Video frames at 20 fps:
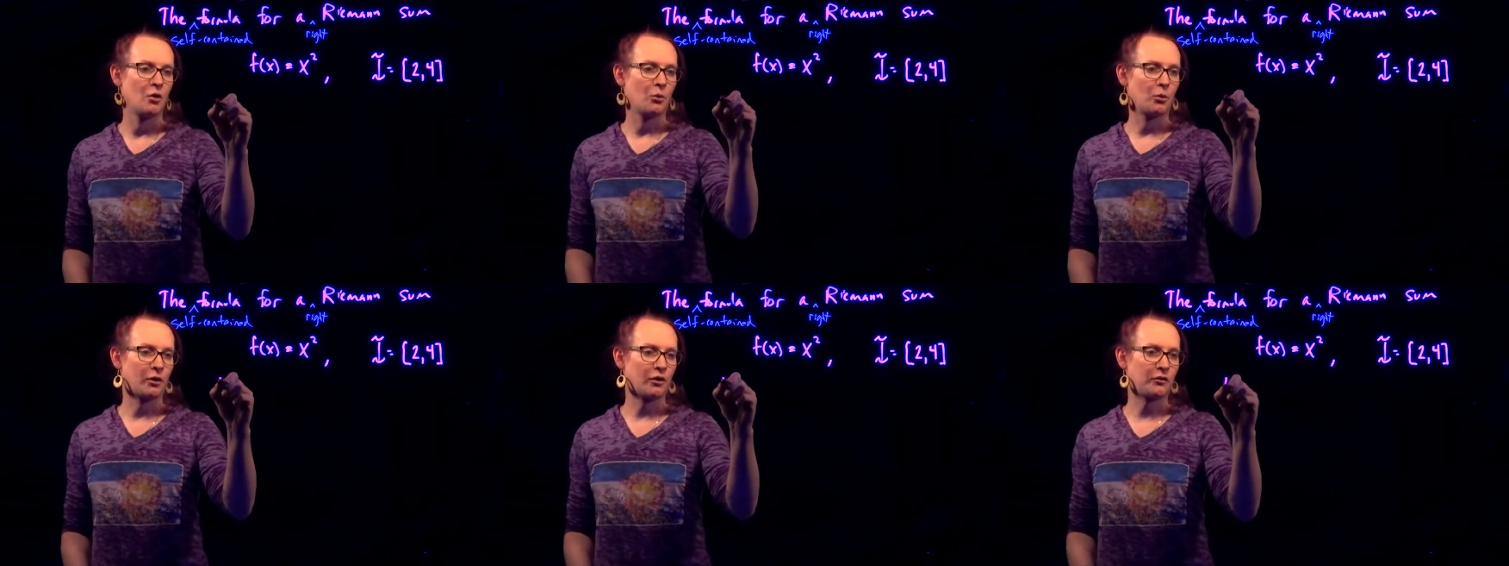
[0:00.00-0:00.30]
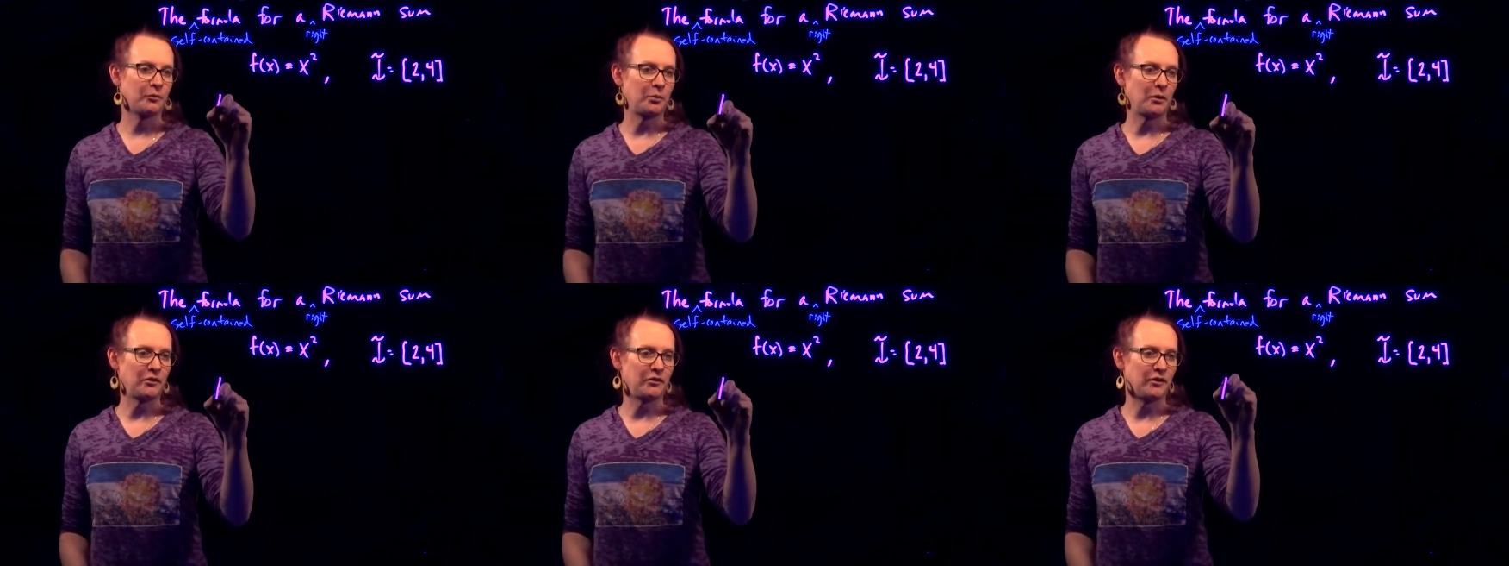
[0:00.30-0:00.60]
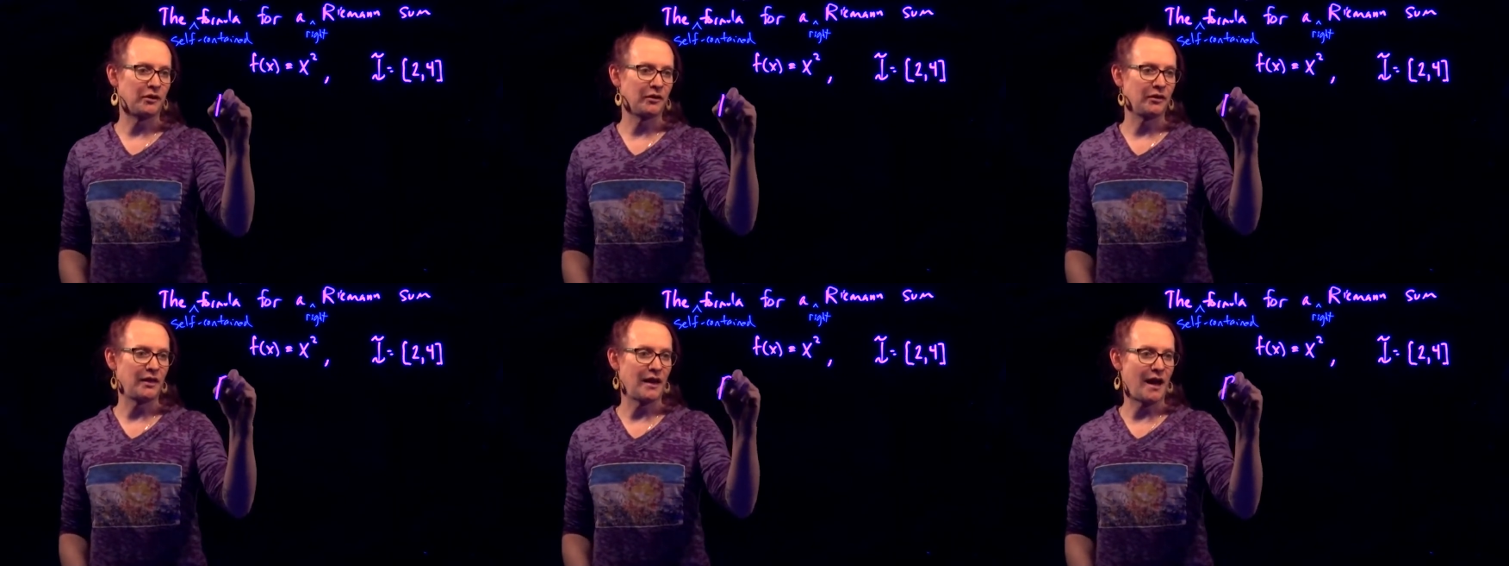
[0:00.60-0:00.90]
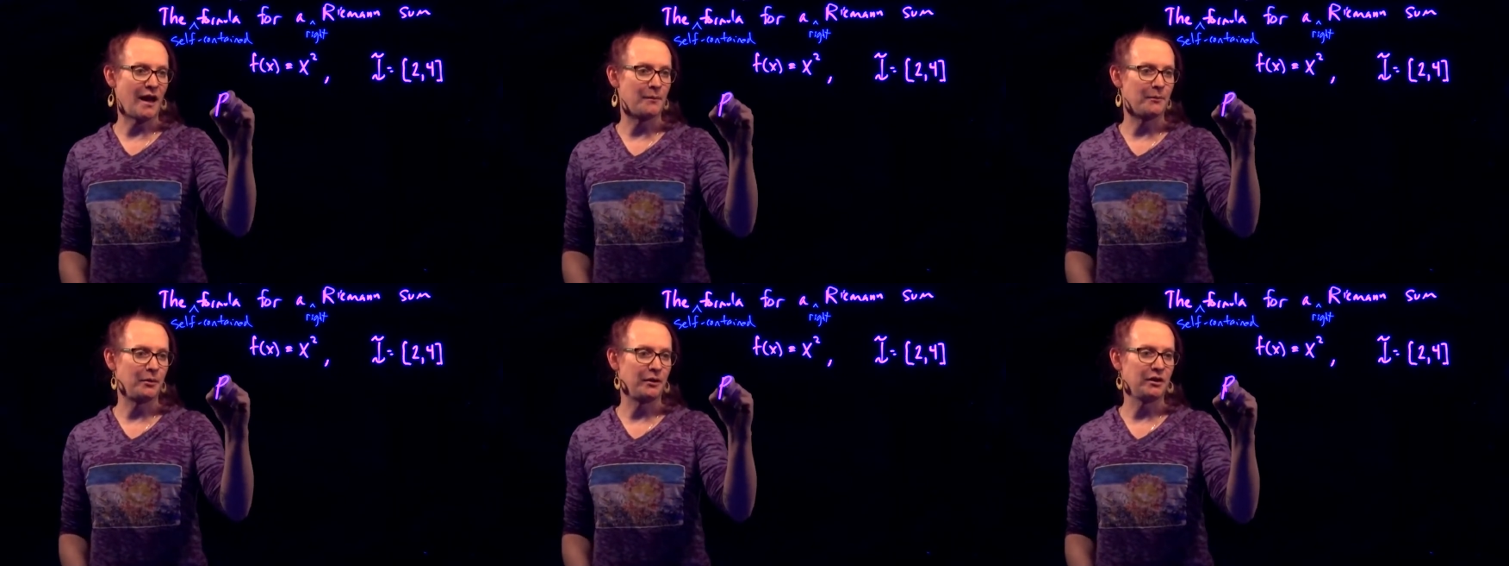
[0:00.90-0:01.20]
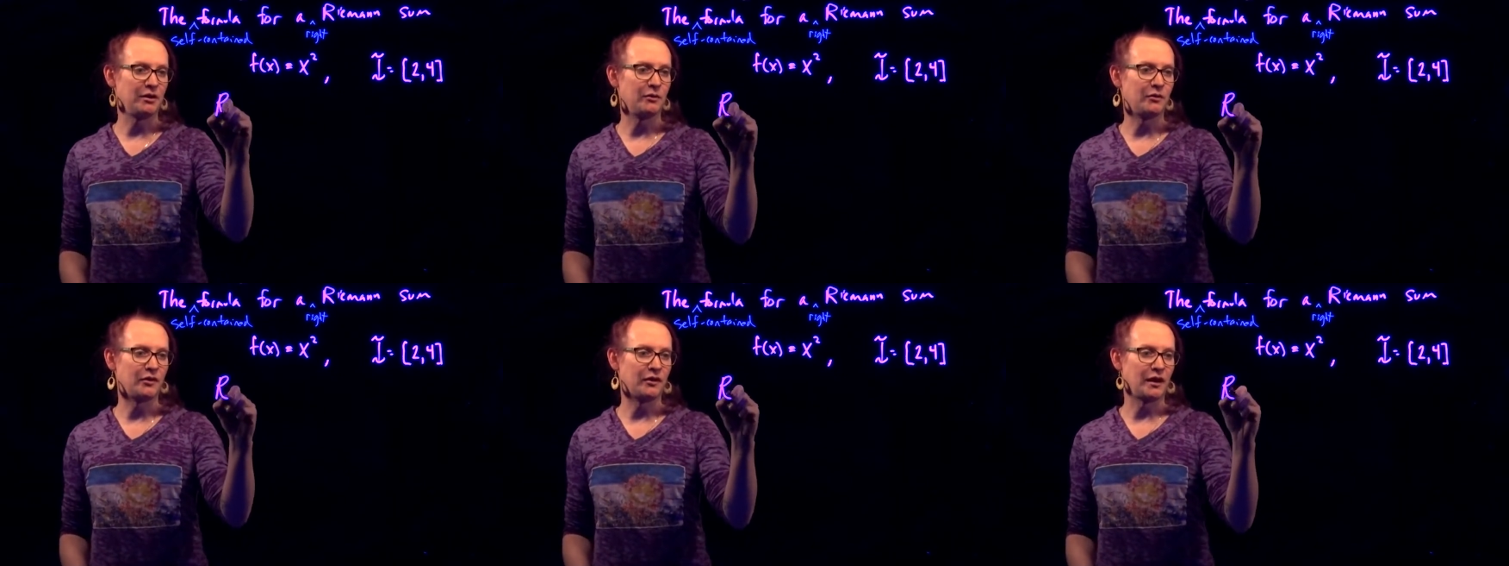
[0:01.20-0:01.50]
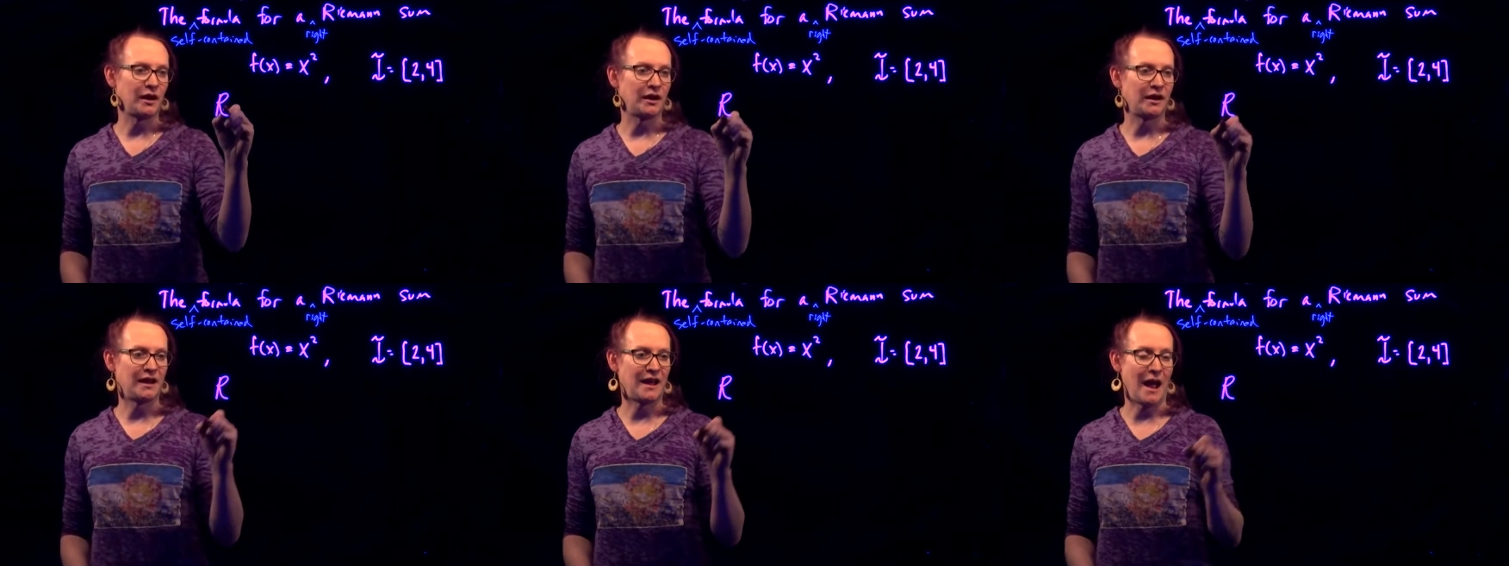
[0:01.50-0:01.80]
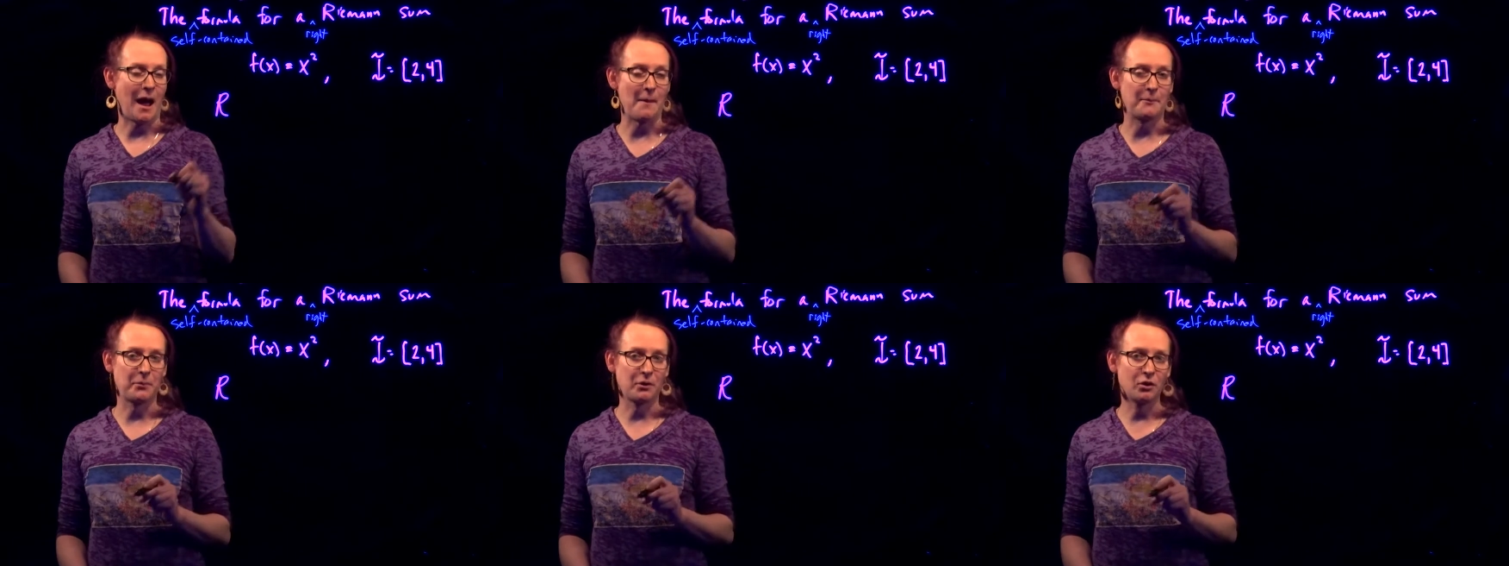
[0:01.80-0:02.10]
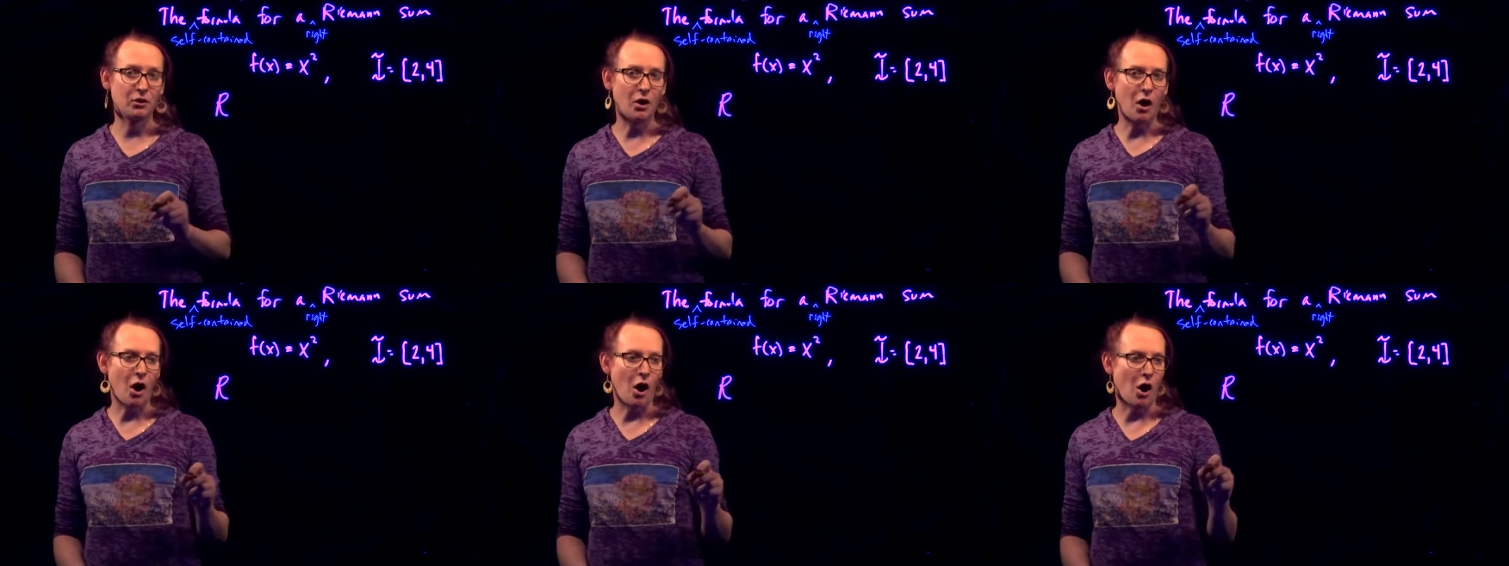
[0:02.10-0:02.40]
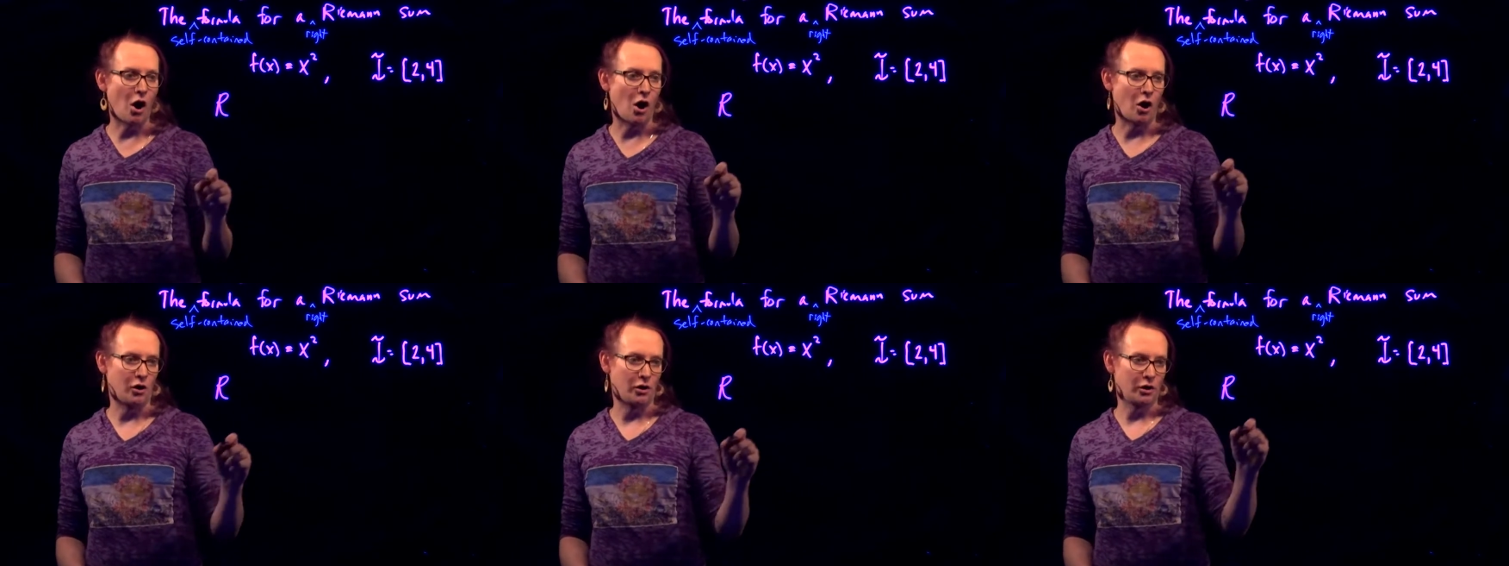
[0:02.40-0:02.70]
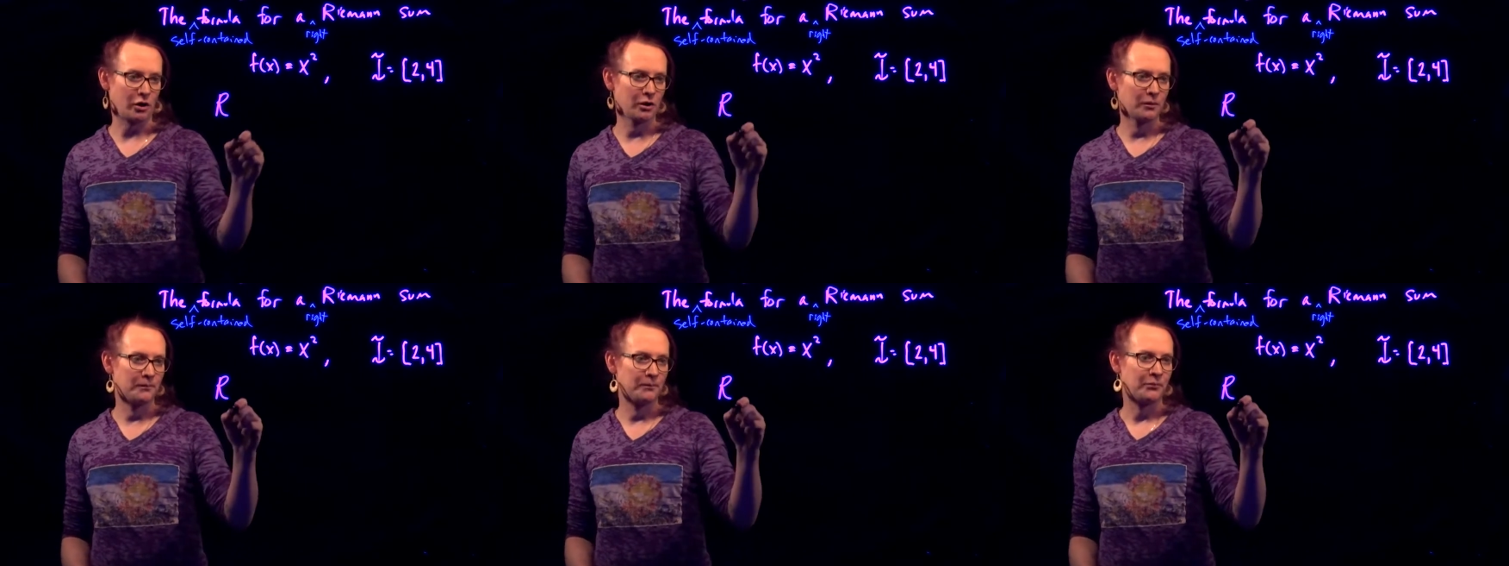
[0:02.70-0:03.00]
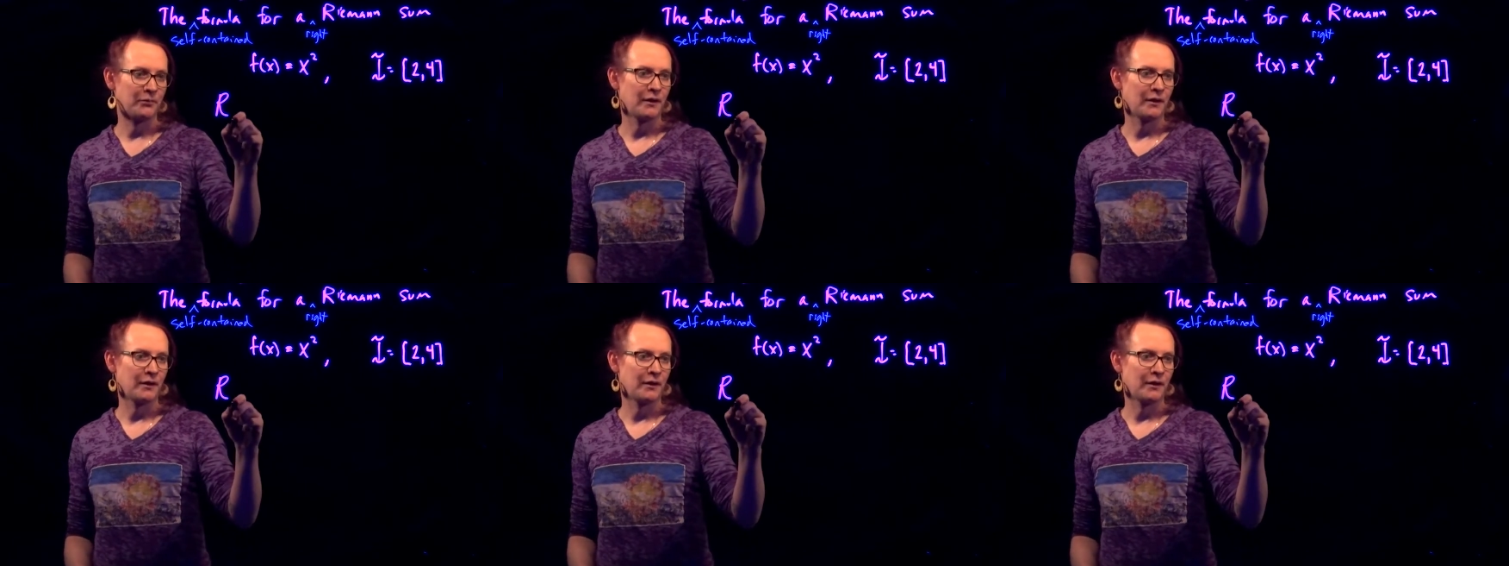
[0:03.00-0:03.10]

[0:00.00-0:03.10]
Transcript: we're expressing that by using a capital R,